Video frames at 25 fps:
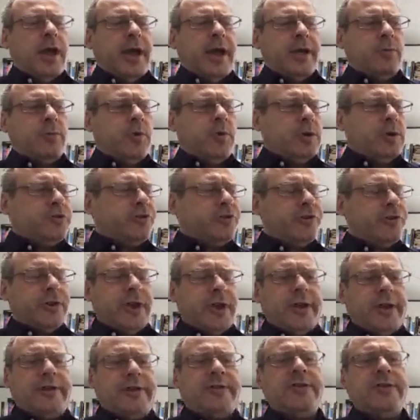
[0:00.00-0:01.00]
And what should
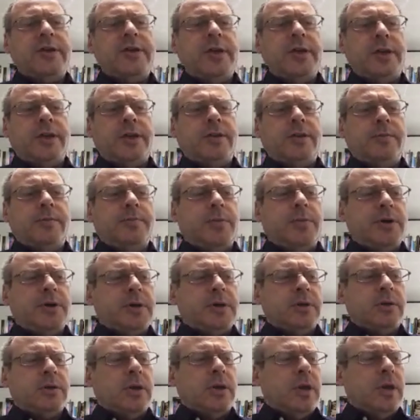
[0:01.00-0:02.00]
I see
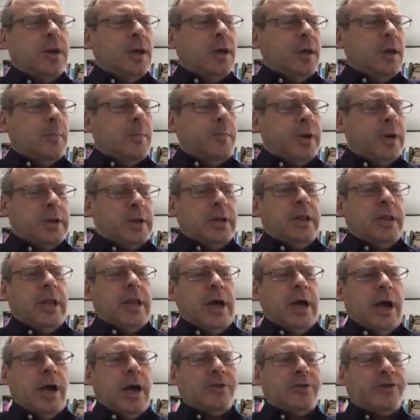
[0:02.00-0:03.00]
but a
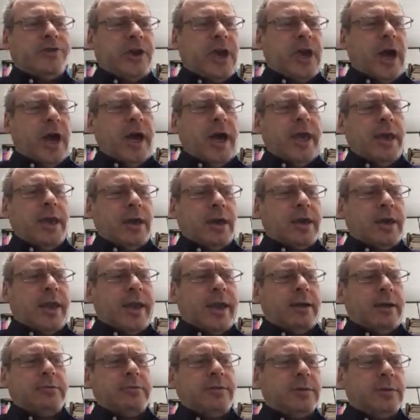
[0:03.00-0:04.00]
large Geiger
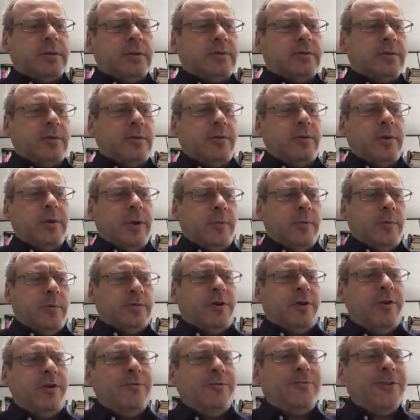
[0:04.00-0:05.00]
counter? So it
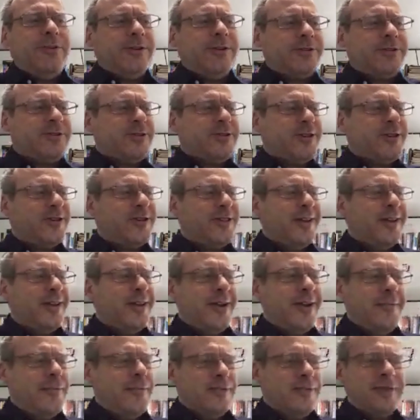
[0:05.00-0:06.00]
was obvious that
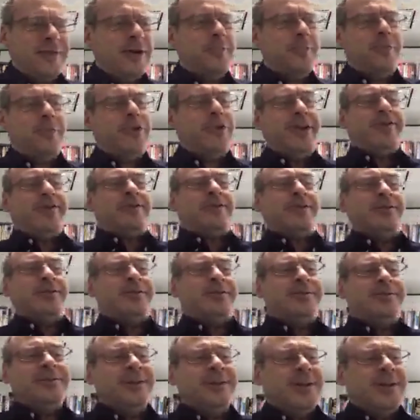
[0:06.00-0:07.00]
for some
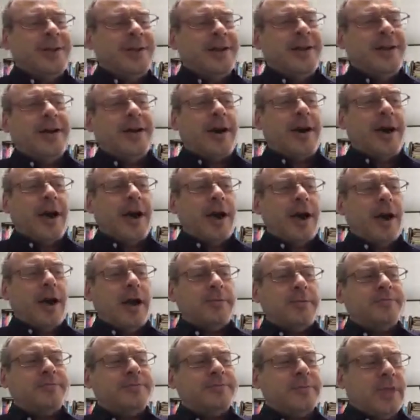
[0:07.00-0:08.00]
reason,
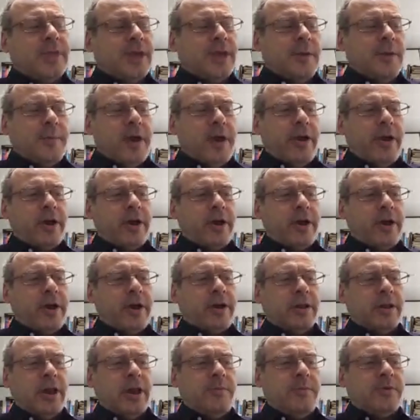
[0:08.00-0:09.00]
the American
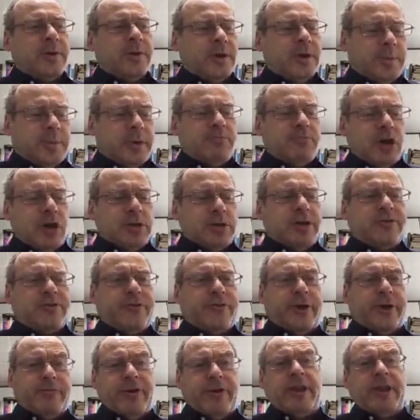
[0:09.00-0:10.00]
Embassy had been
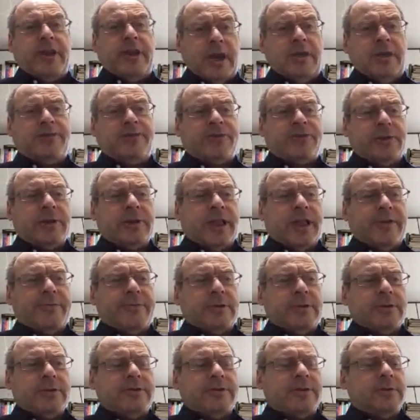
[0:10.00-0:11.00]
monitoring radiation
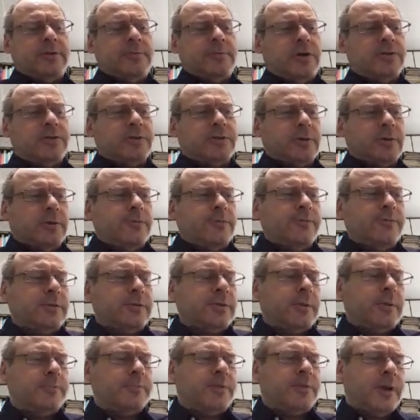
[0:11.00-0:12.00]
levels in Moscow for
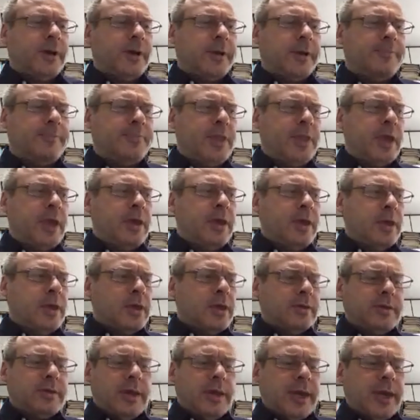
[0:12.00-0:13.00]
some time,
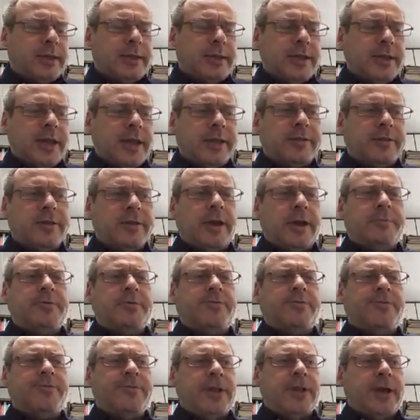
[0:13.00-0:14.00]
because they hadn't had time
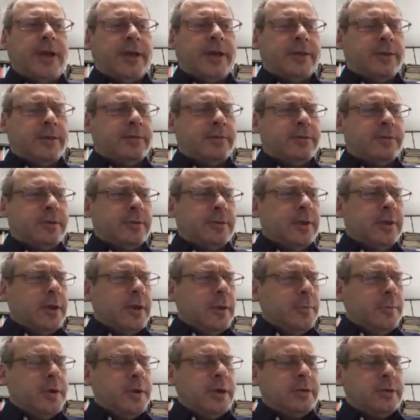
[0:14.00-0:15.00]
to fly this
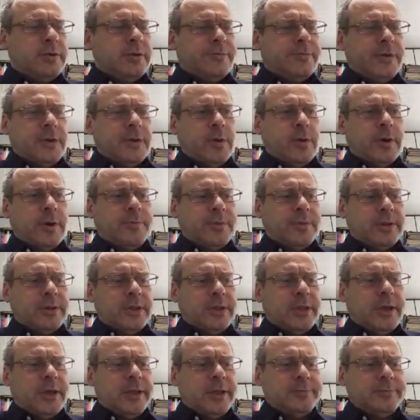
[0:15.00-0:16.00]
piece of
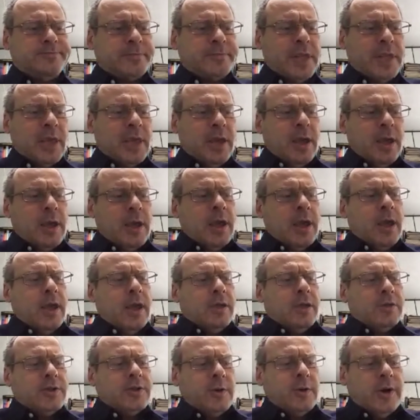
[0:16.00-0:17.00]
equipment in.
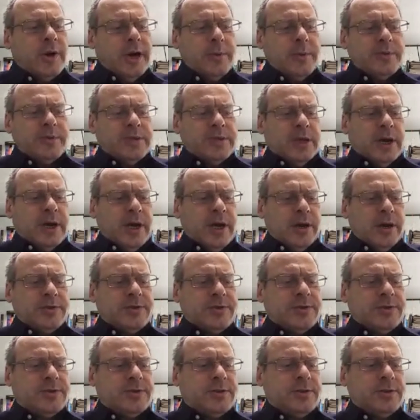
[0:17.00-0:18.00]
So I was
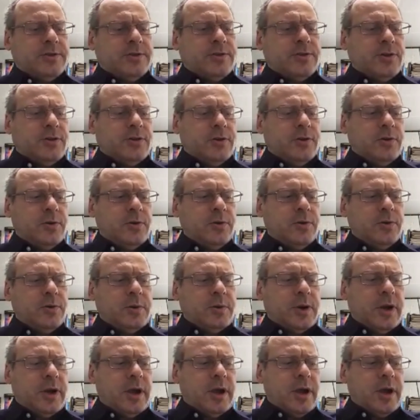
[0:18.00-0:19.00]
asked
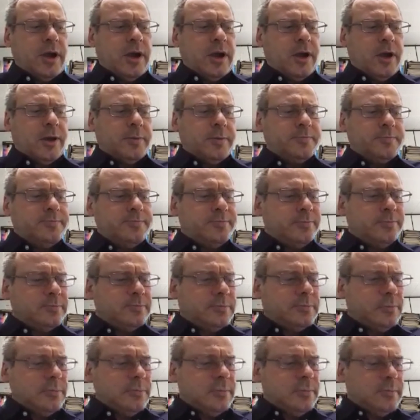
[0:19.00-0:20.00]
to
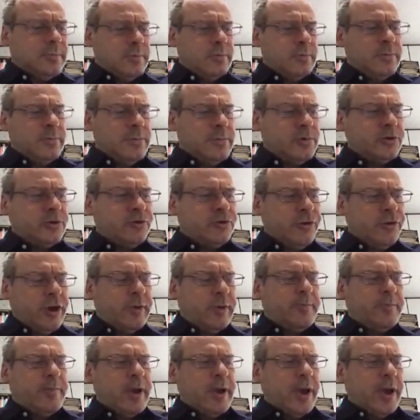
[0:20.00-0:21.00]

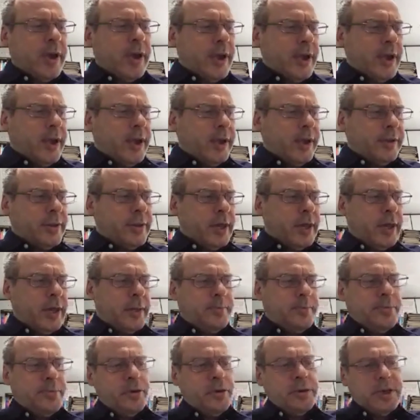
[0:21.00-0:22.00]
strip, and
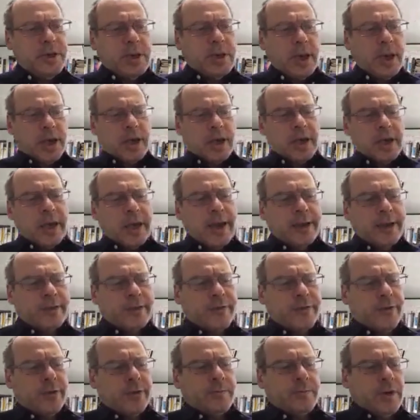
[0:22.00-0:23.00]
they put the Geiger
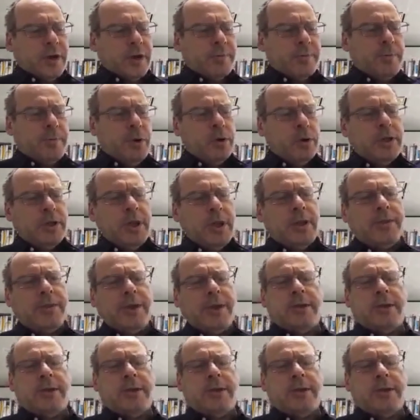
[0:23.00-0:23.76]
counter on my body.